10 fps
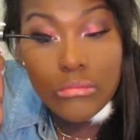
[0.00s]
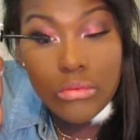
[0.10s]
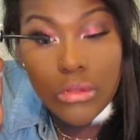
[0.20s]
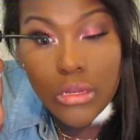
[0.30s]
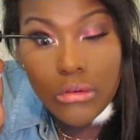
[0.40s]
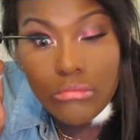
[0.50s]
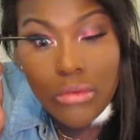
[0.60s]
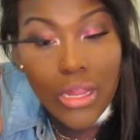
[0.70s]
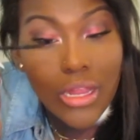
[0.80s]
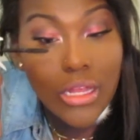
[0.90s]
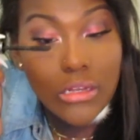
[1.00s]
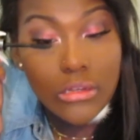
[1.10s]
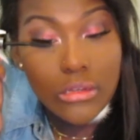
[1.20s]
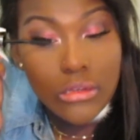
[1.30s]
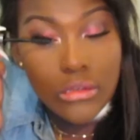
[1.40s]
blend my
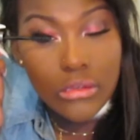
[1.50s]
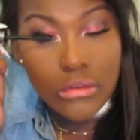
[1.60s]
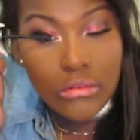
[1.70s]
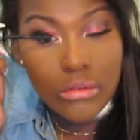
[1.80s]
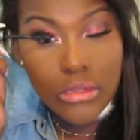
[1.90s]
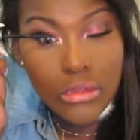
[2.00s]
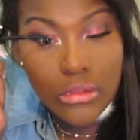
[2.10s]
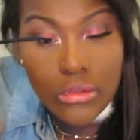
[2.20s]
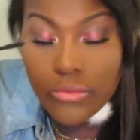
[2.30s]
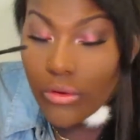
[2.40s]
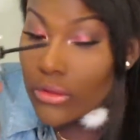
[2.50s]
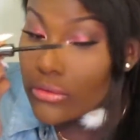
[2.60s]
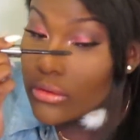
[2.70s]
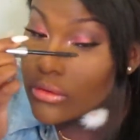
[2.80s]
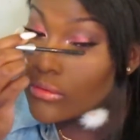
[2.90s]
lashes with the
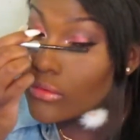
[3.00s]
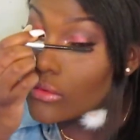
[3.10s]
falsies.